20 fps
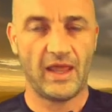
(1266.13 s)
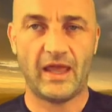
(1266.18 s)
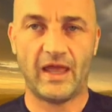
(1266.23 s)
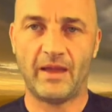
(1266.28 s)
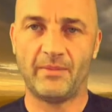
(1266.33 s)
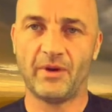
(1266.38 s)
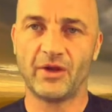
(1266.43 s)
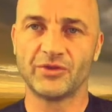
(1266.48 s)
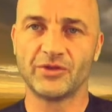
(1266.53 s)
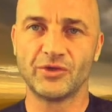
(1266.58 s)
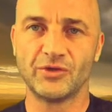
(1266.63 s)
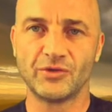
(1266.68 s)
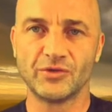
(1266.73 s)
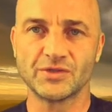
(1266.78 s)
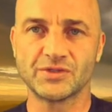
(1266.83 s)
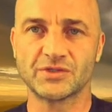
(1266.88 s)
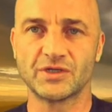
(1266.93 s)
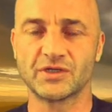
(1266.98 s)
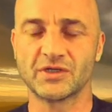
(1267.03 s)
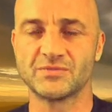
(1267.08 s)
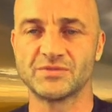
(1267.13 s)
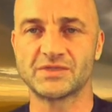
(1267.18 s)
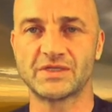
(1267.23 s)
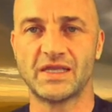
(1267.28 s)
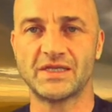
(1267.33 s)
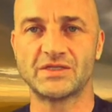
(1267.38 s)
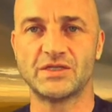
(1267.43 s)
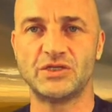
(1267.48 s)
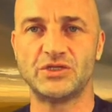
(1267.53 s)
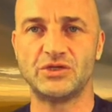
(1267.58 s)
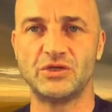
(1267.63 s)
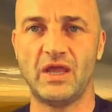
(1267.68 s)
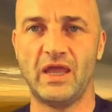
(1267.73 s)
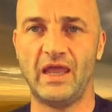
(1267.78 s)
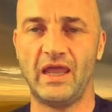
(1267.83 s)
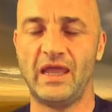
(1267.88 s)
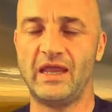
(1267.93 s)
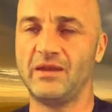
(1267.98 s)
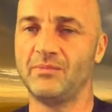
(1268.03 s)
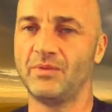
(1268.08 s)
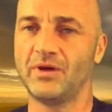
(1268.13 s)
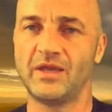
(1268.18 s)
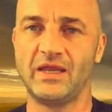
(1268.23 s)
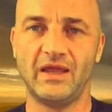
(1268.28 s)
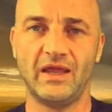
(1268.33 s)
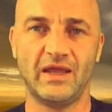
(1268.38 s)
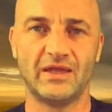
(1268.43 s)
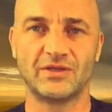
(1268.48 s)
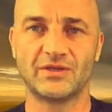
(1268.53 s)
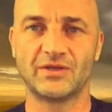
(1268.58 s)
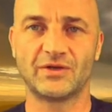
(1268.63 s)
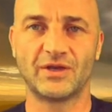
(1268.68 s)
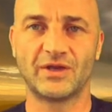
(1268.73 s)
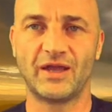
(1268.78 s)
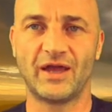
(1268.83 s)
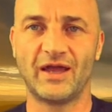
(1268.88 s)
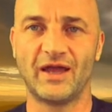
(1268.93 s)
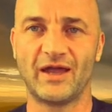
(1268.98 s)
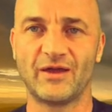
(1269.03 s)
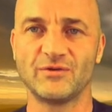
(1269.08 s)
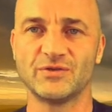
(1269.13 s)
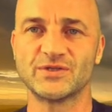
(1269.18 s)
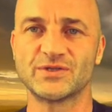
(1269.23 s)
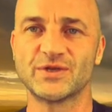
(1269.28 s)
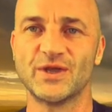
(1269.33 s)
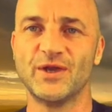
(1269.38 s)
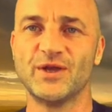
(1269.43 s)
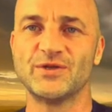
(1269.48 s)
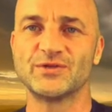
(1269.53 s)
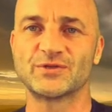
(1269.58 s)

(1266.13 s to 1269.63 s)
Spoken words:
Under no circumstances should anybody enter in a house,